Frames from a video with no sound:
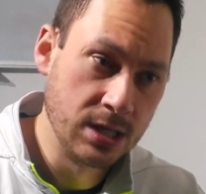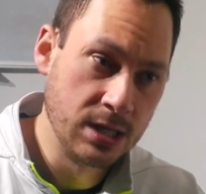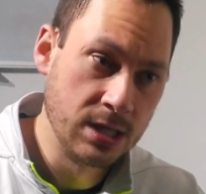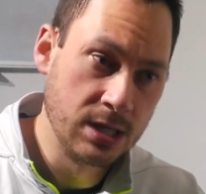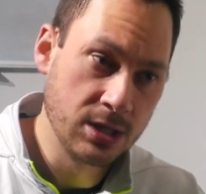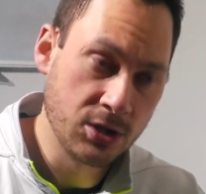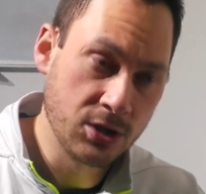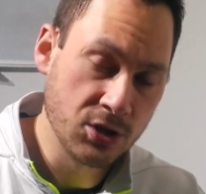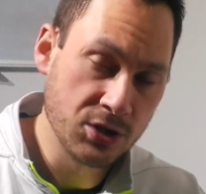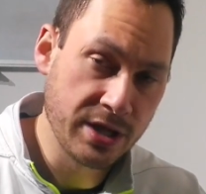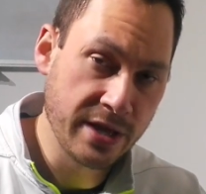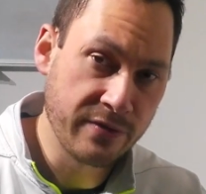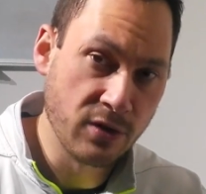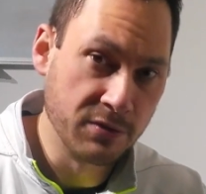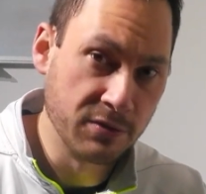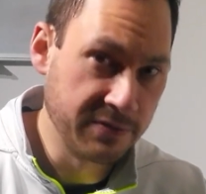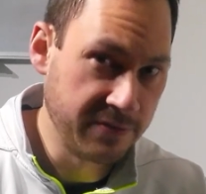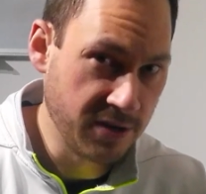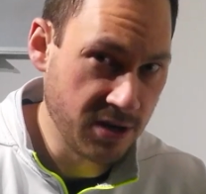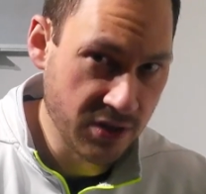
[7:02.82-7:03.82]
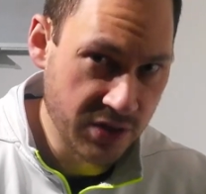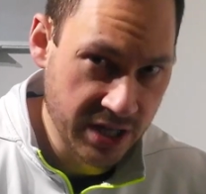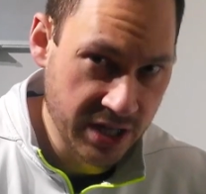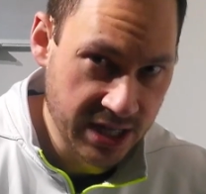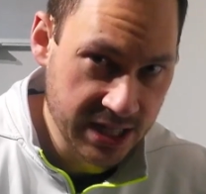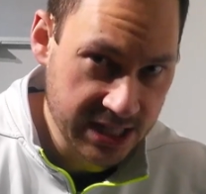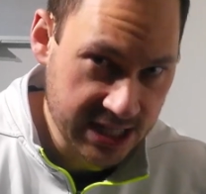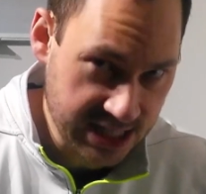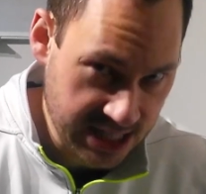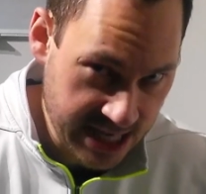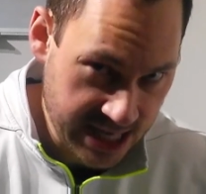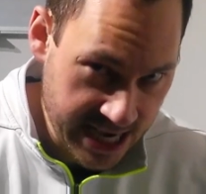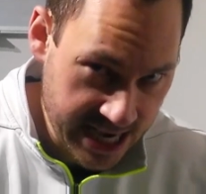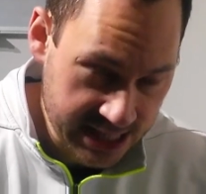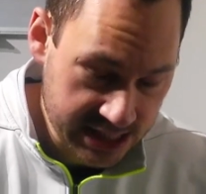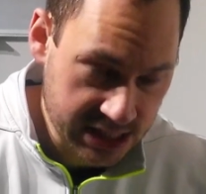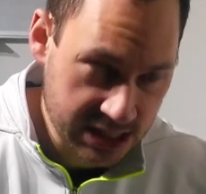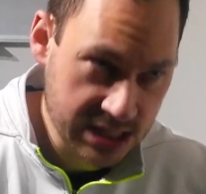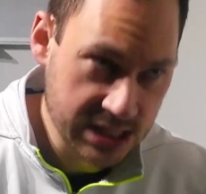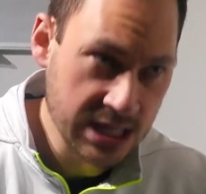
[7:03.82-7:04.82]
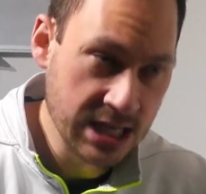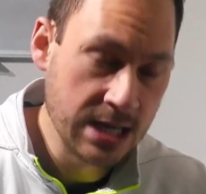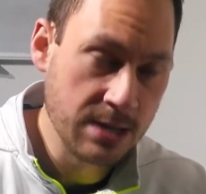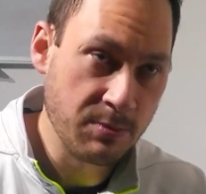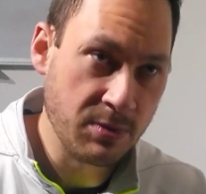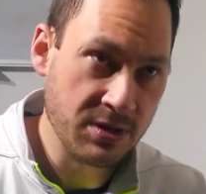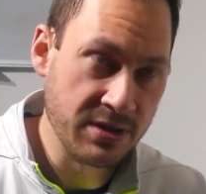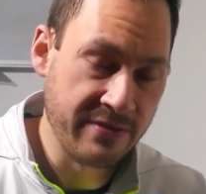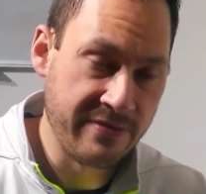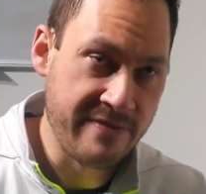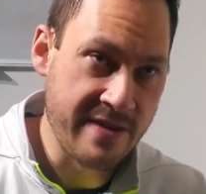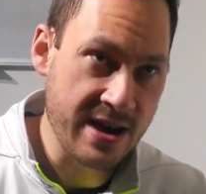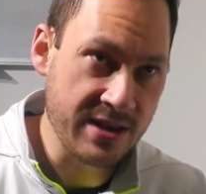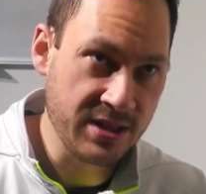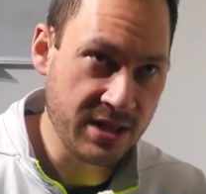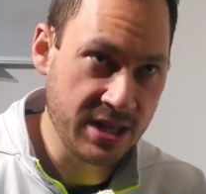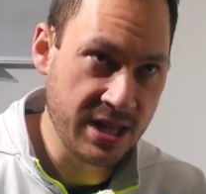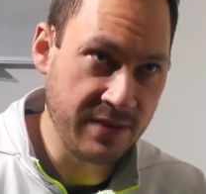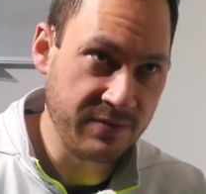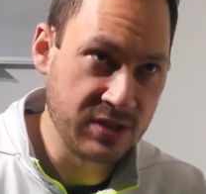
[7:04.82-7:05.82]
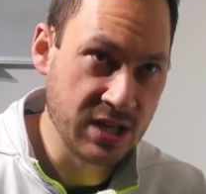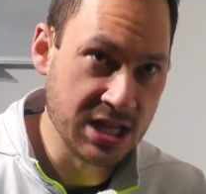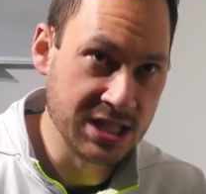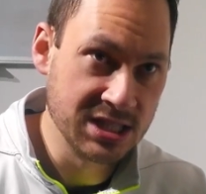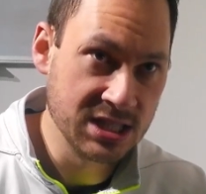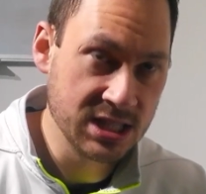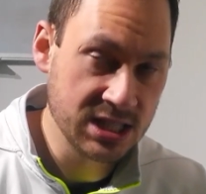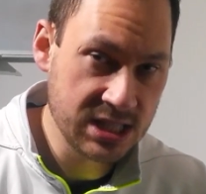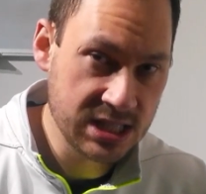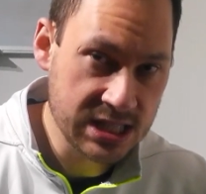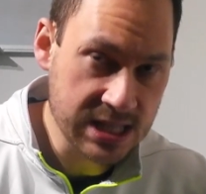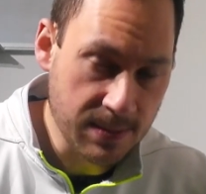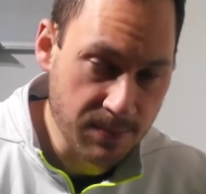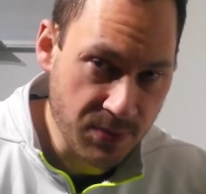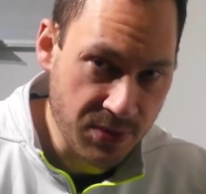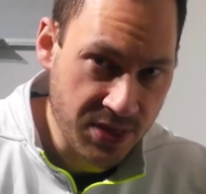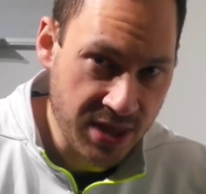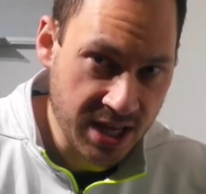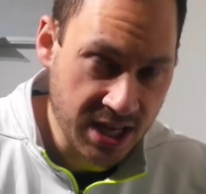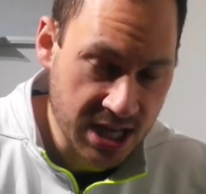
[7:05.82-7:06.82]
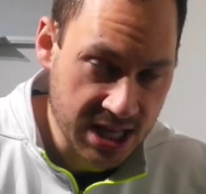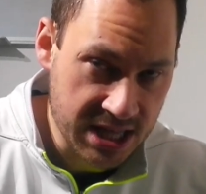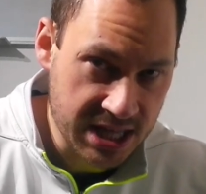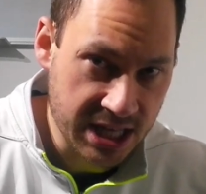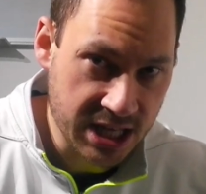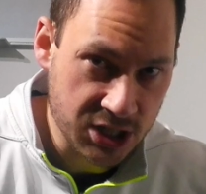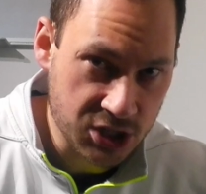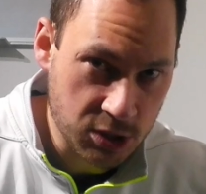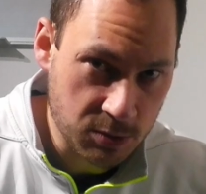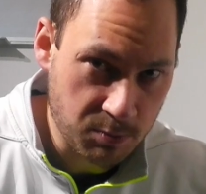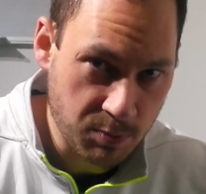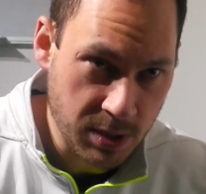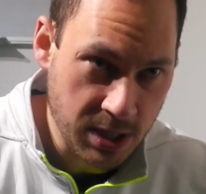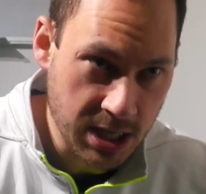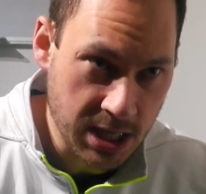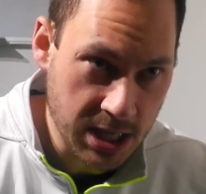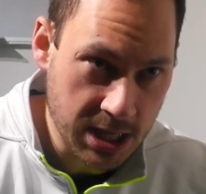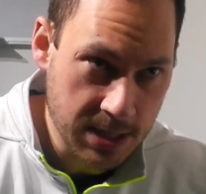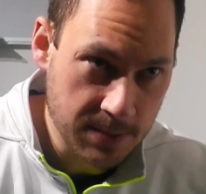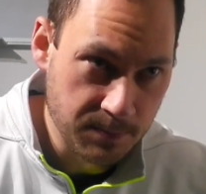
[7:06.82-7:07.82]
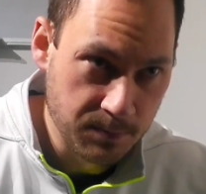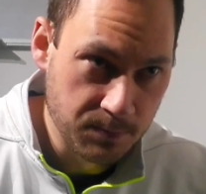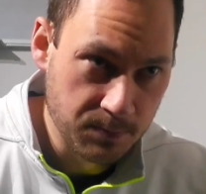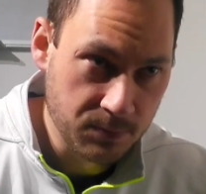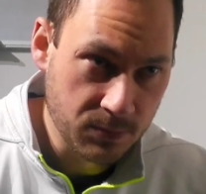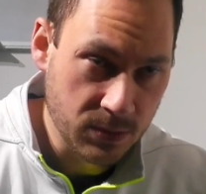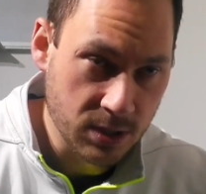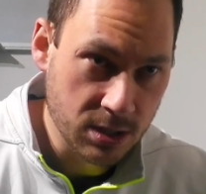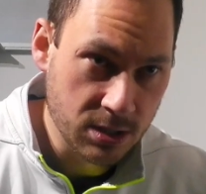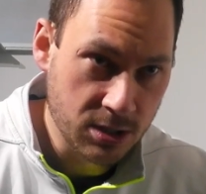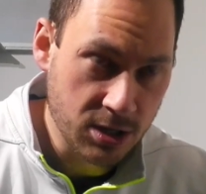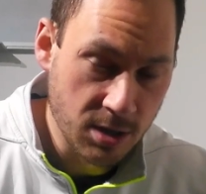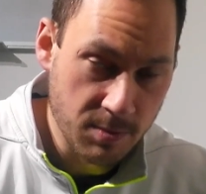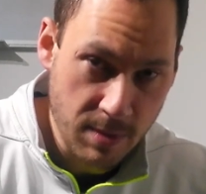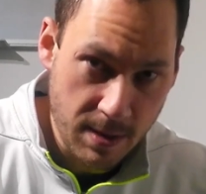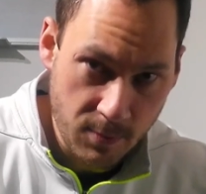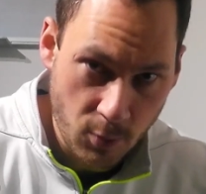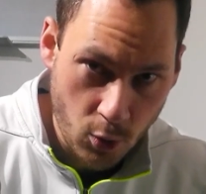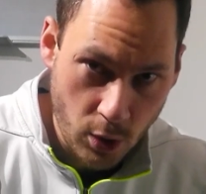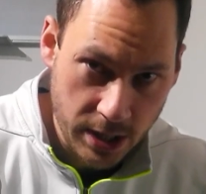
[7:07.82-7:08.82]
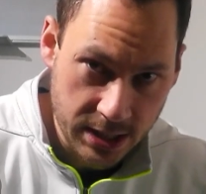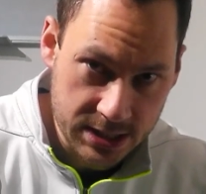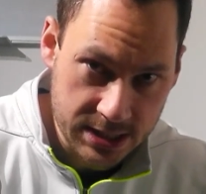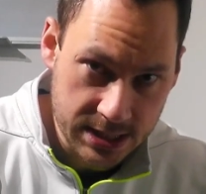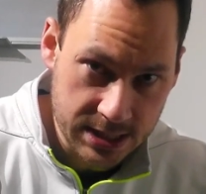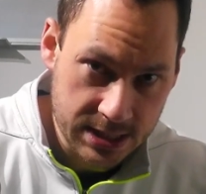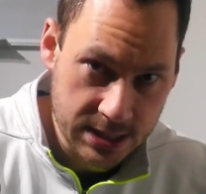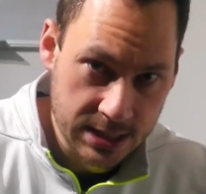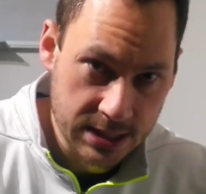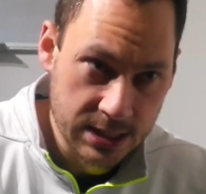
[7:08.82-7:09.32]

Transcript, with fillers: Could they have gone further? Yes. But the fact that they've done something, I think, should be commemorated.